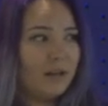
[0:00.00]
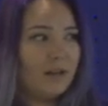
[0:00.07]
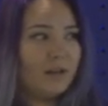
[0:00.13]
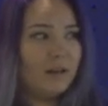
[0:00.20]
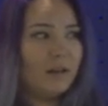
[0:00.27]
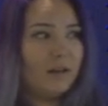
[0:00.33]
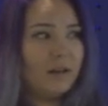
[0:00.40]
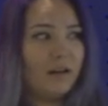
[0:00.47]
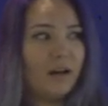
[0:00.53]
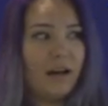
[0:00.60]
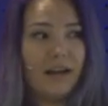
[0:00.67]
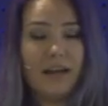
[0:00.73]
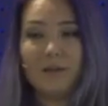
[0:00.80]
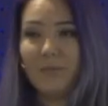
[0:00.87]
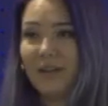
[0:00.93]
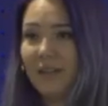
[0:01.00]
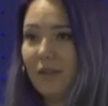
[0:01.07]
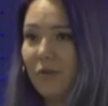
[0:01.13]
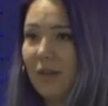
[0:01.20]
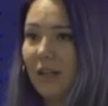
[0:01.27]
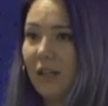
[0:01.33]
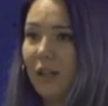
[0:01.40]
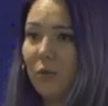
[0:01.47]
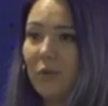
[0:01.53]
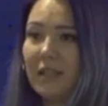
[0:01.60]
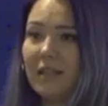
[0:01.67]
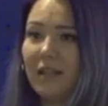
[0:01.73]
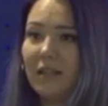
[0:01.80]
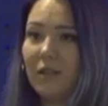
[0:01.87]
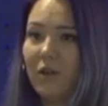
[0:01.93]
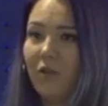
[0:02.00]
I had my degree in linguistics,